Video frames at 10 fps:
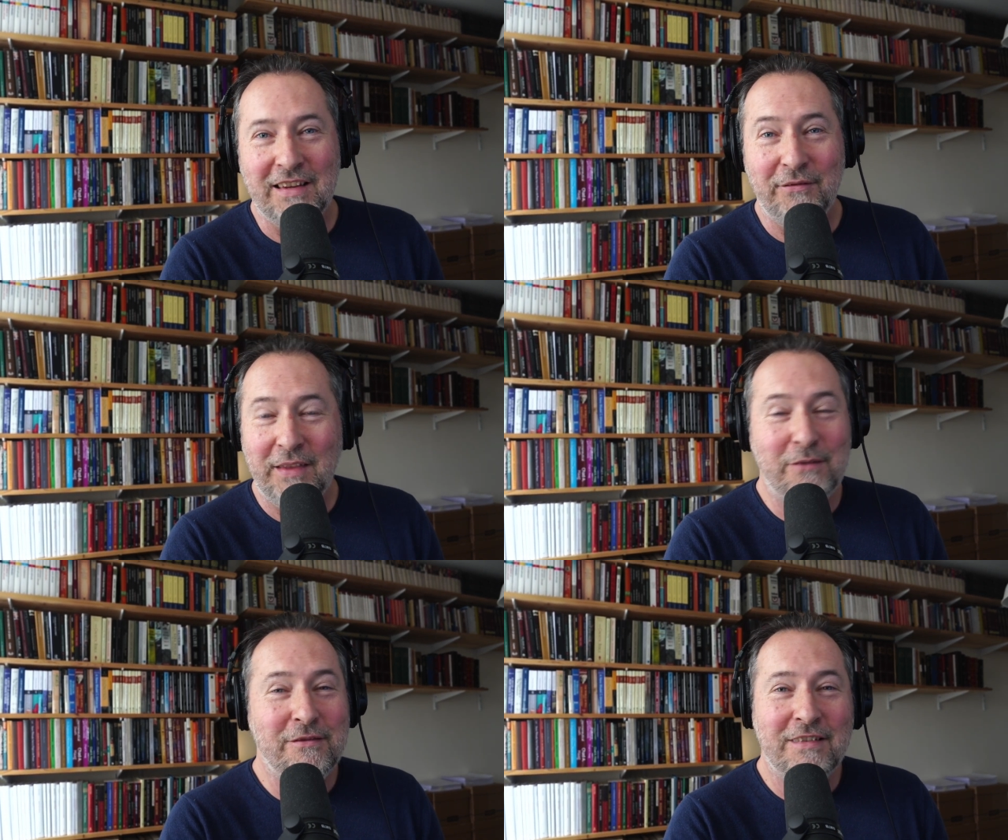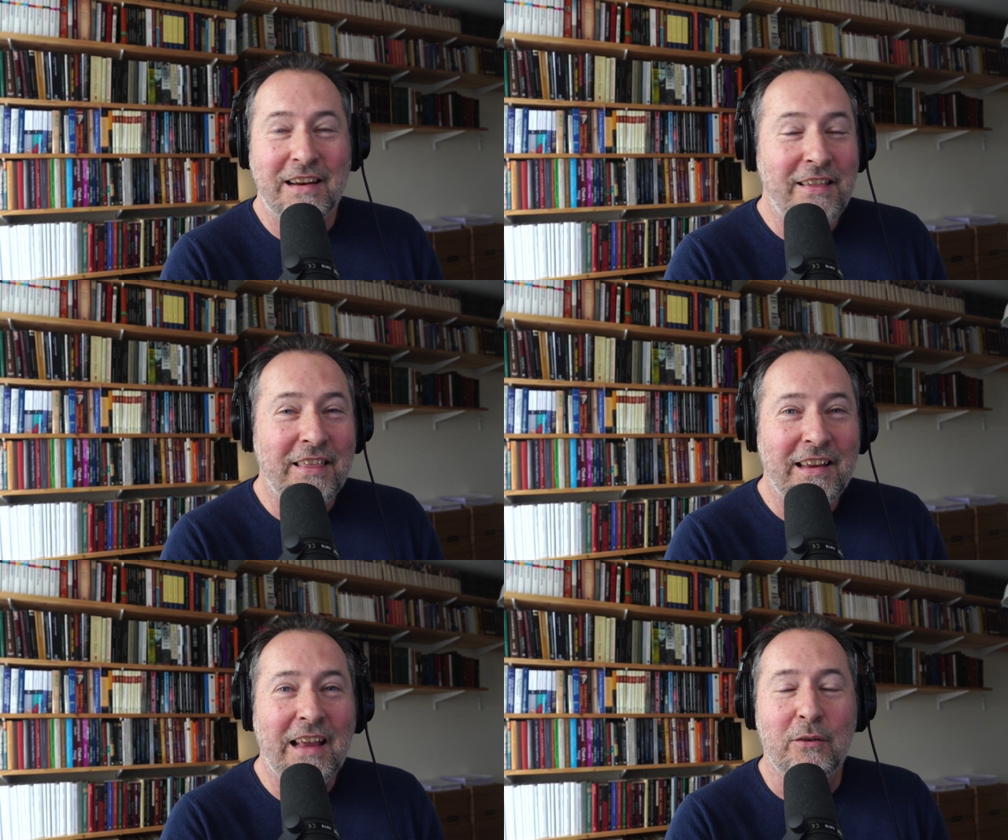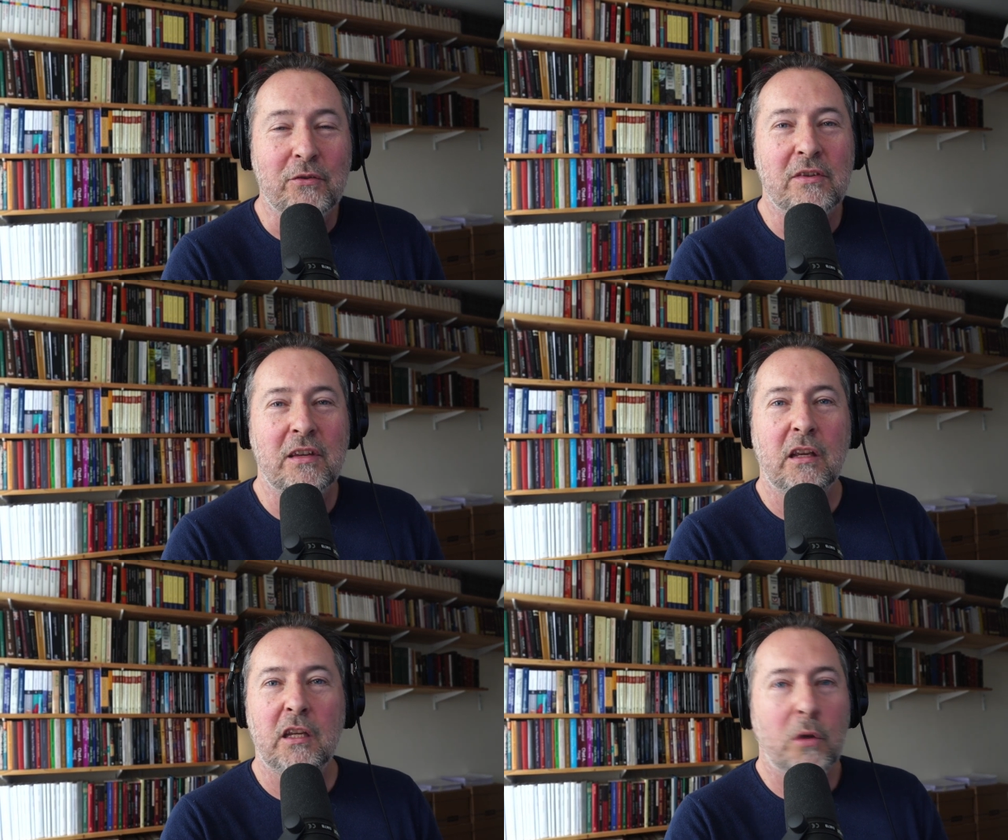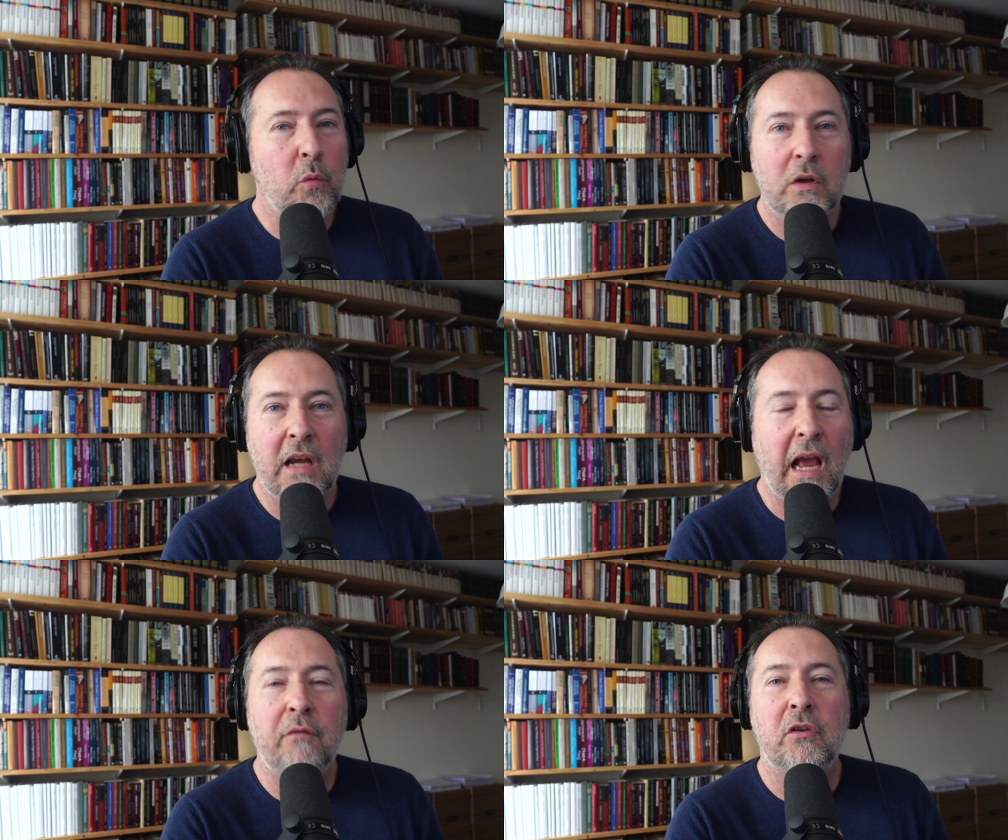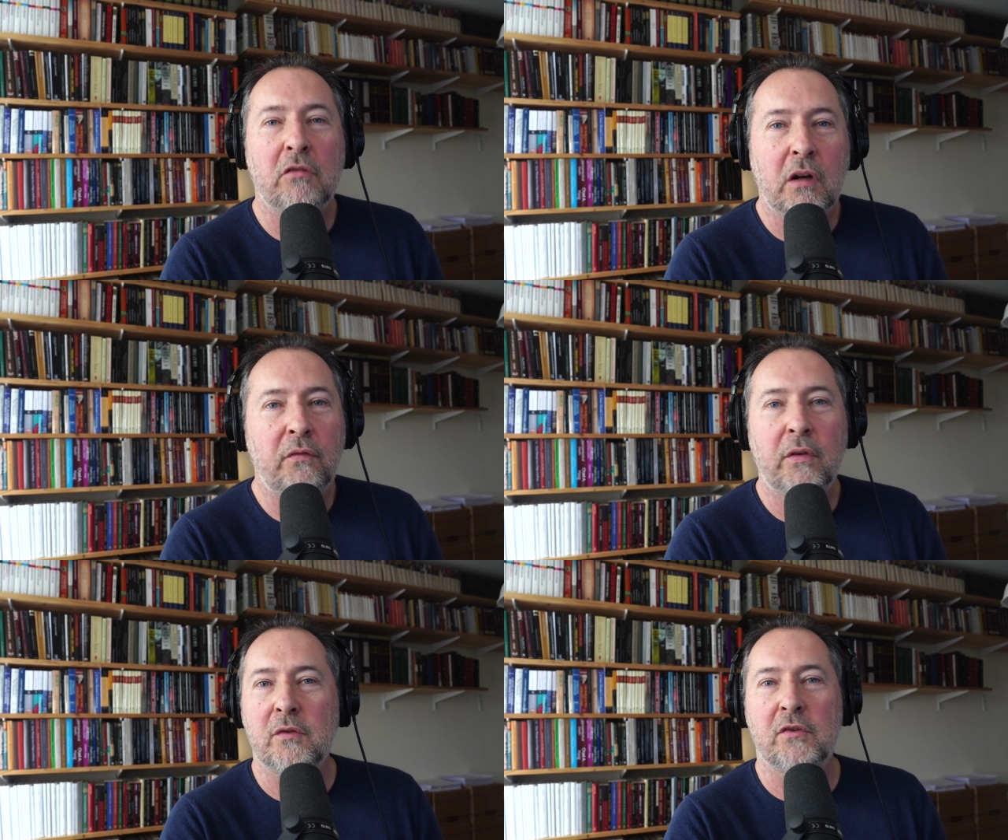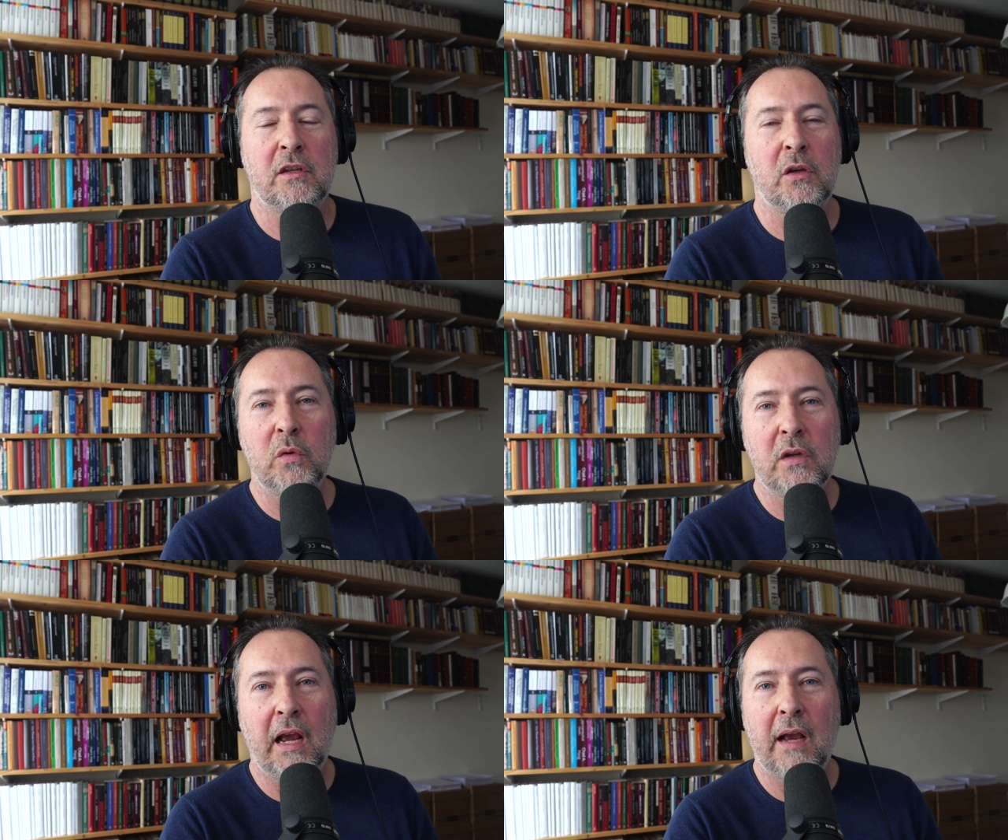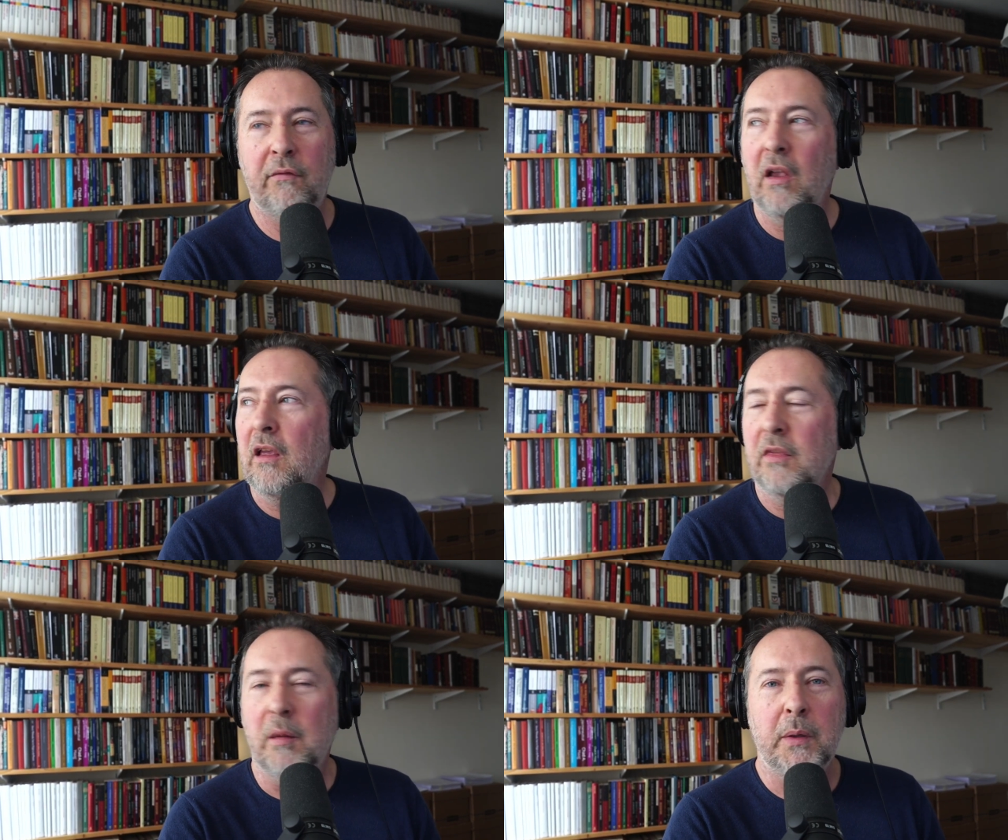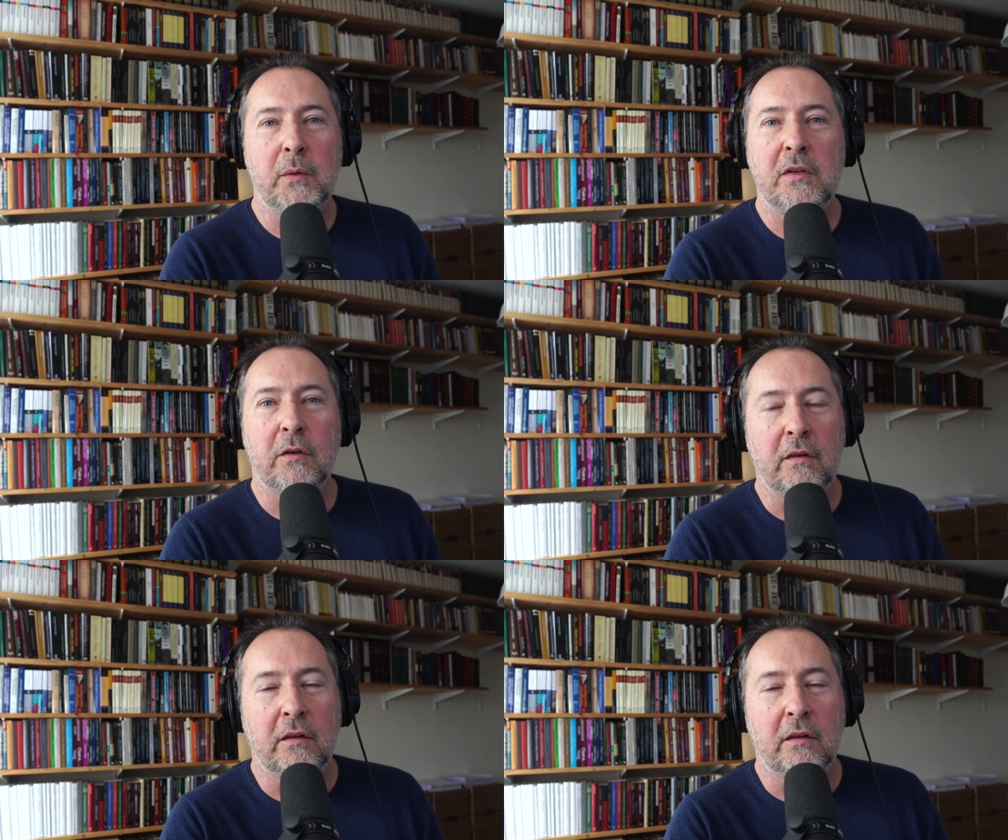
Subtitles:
If they were anything else, you wouldn't have your iPhones and you wouldn't have the Bluetooth and